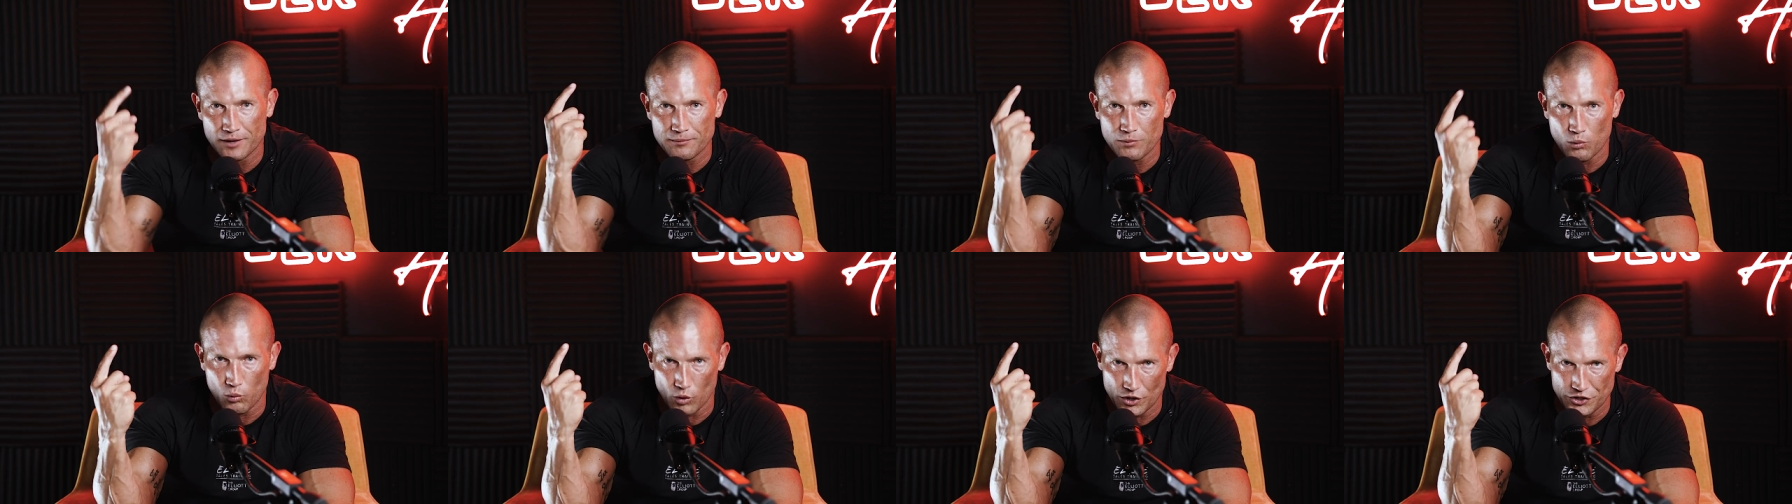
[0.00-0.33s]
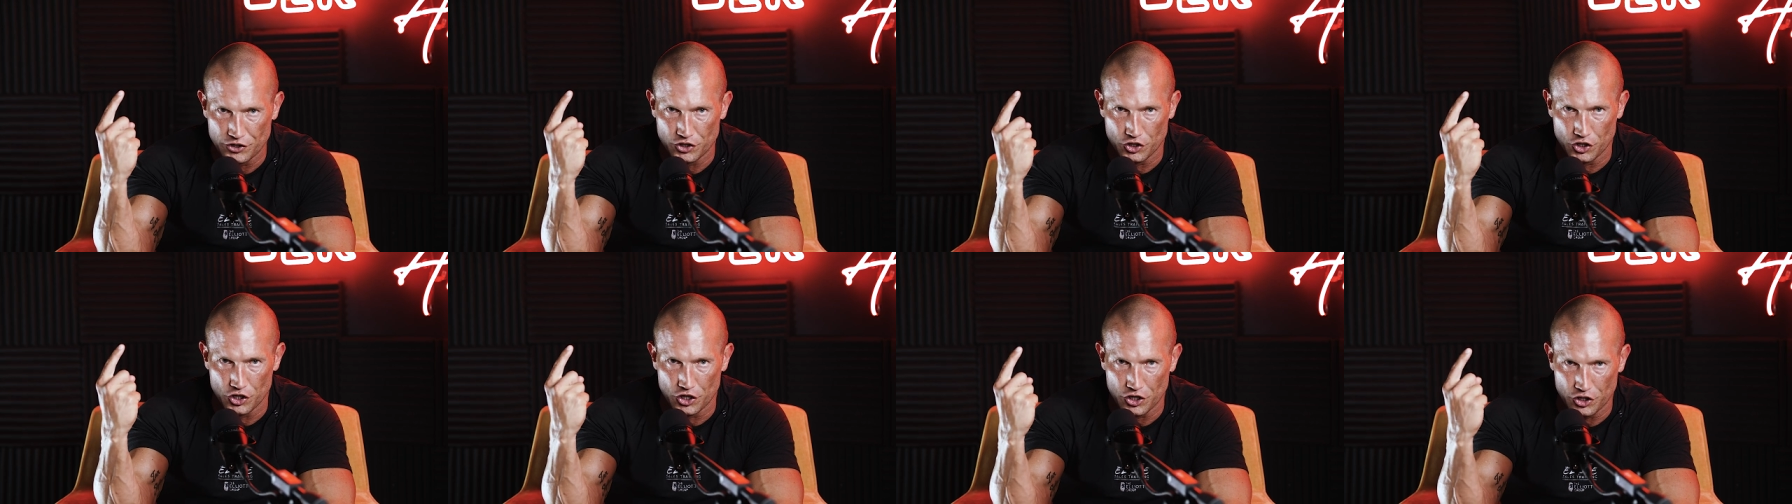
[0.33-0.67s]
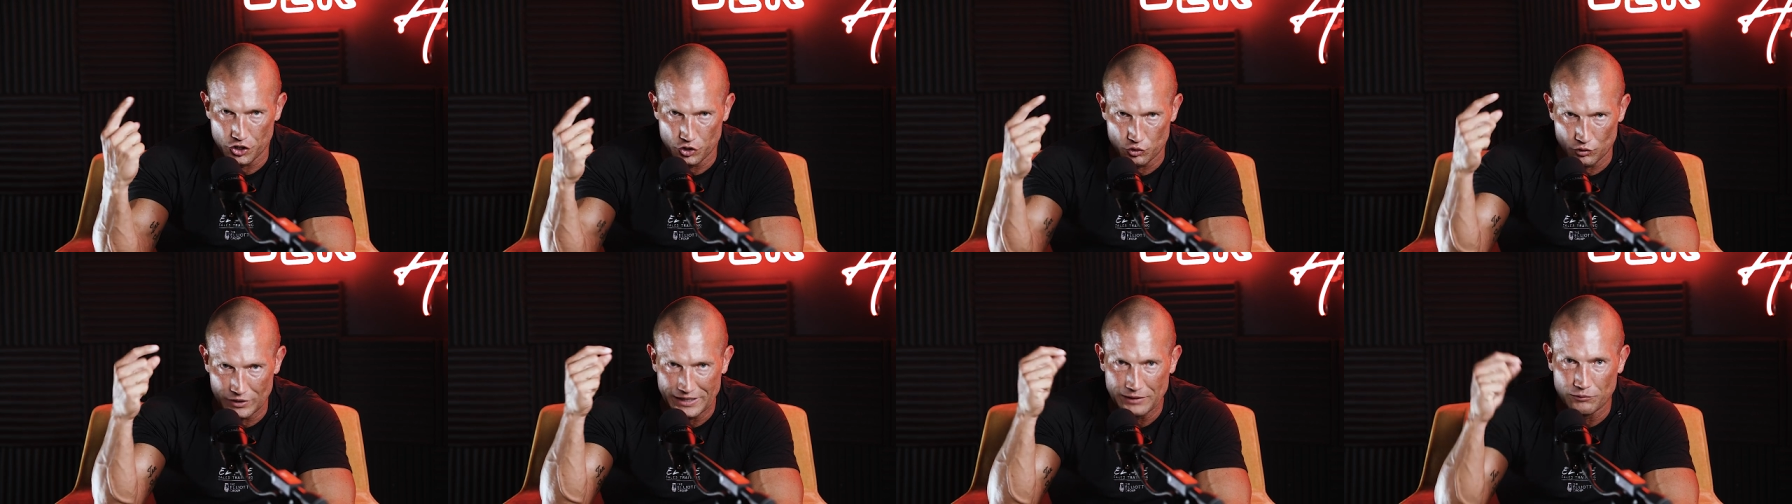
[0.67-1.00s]
Number one, you're going
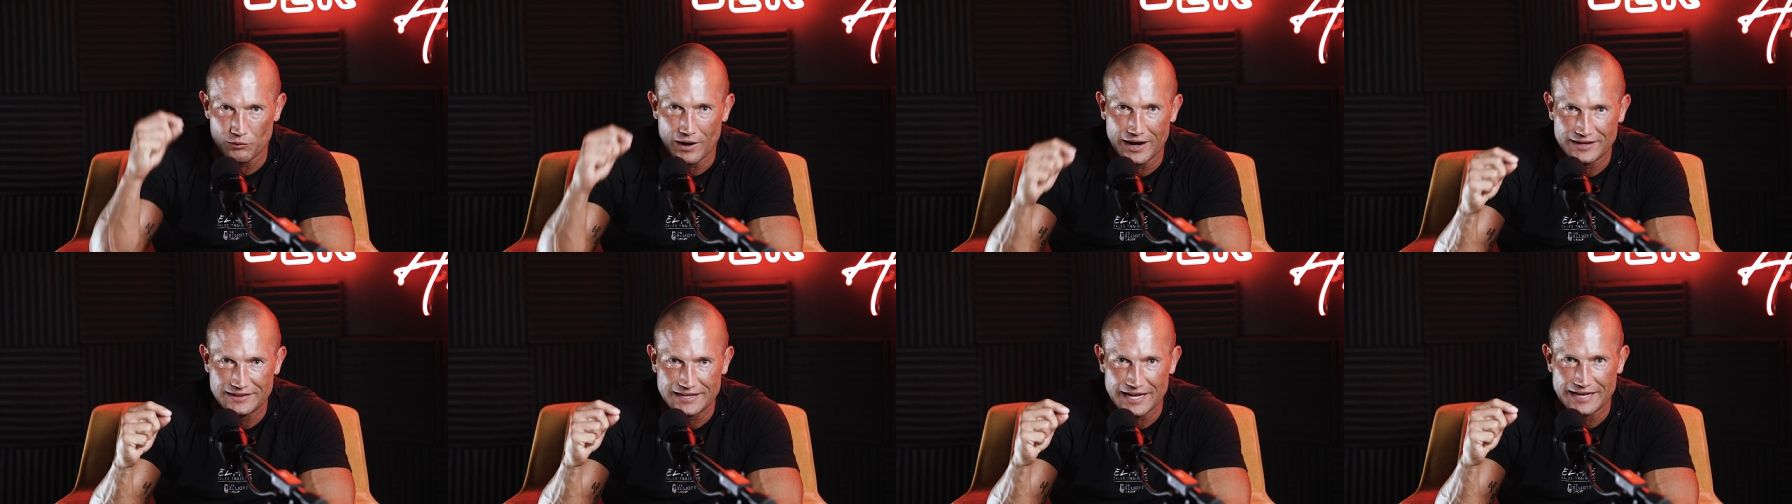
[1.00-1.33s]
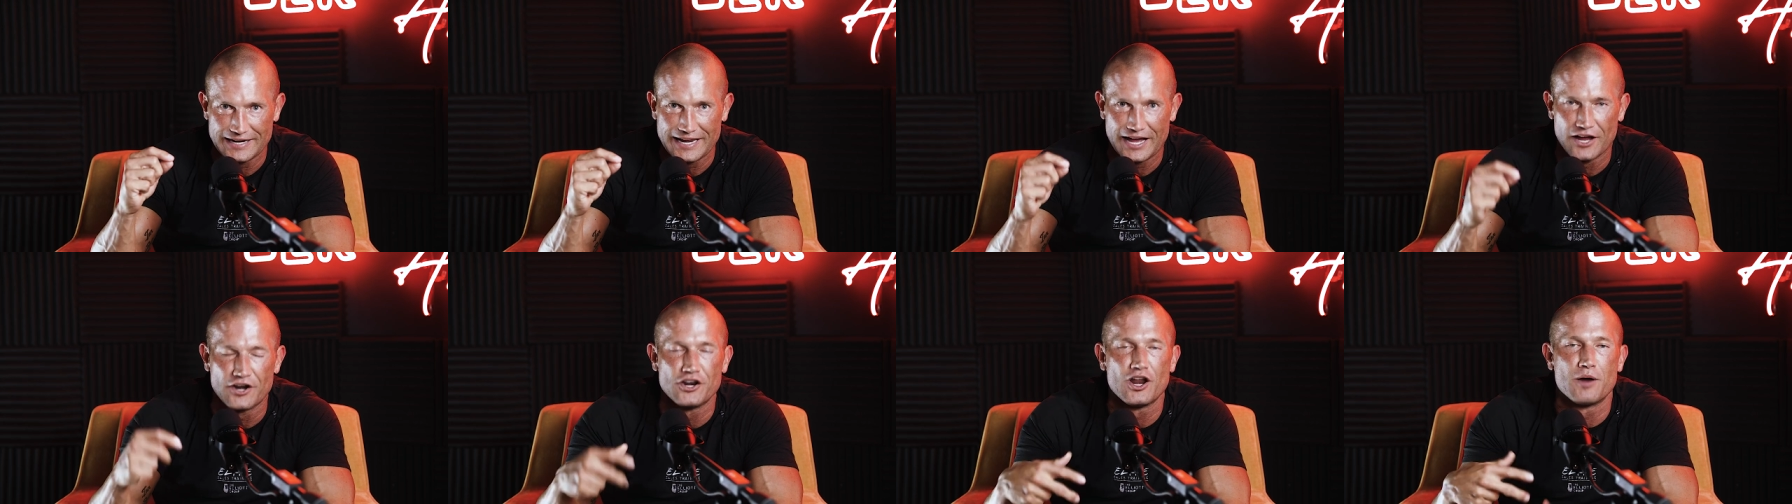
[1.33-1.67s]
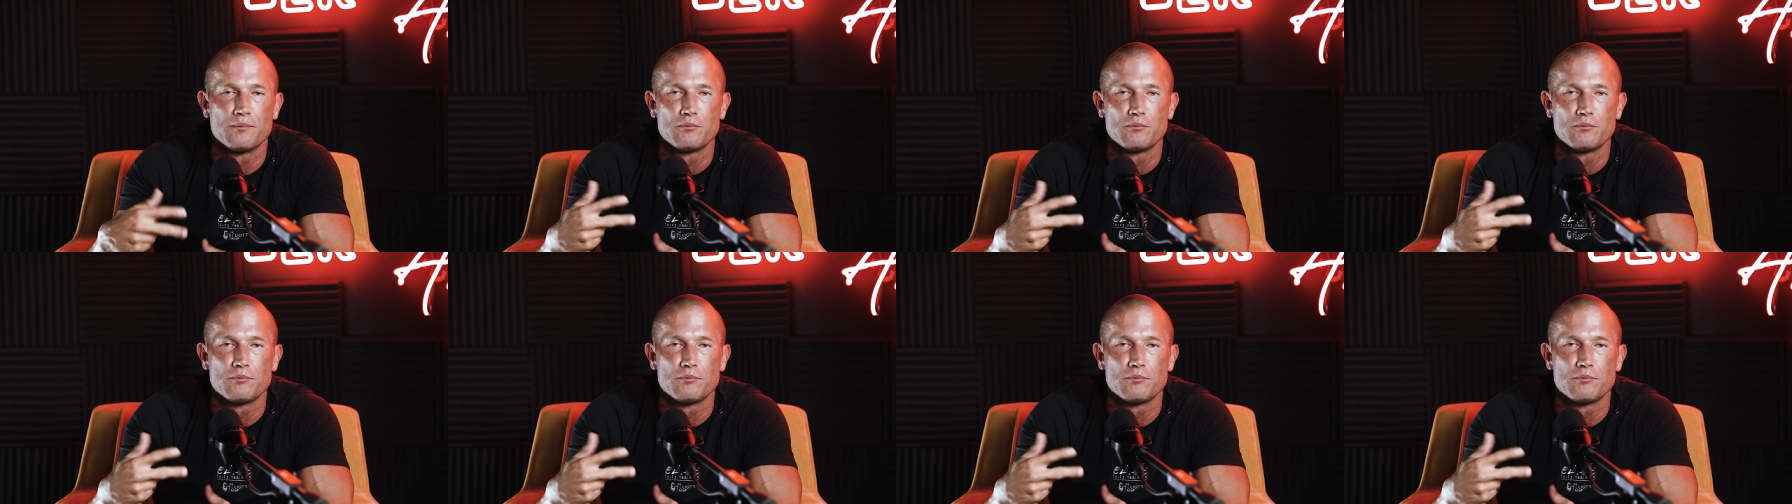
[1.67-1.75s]
to agree. Write that down.